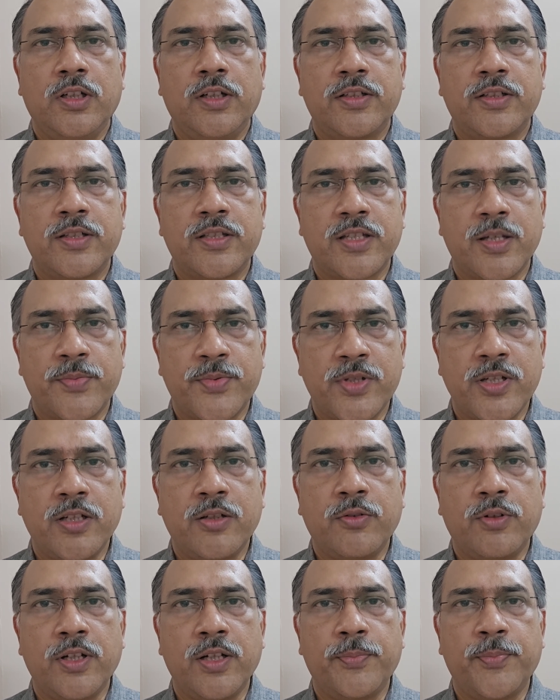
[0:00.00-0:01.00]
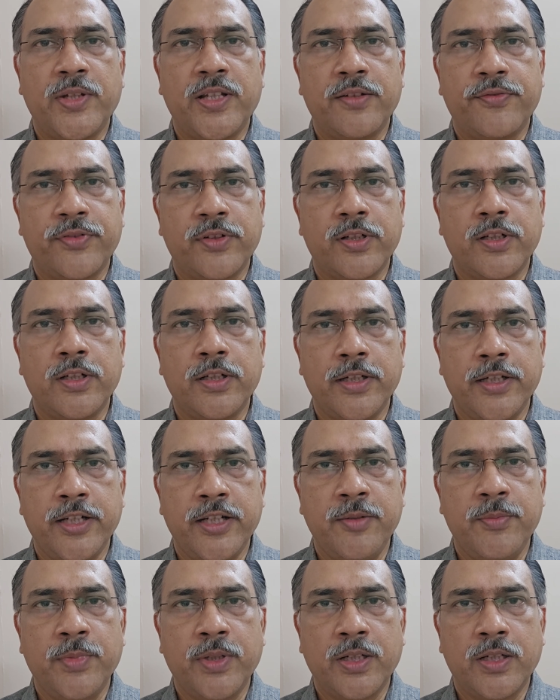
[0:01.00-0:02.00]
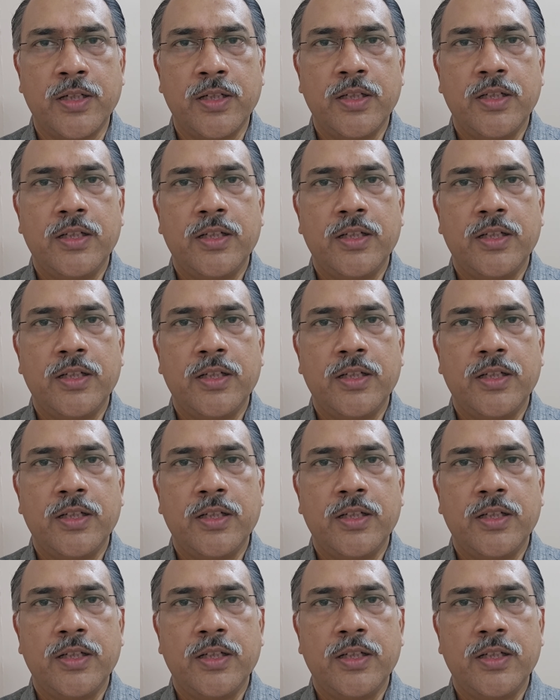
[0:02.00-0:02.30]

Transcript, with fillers: subsequent peripheral edema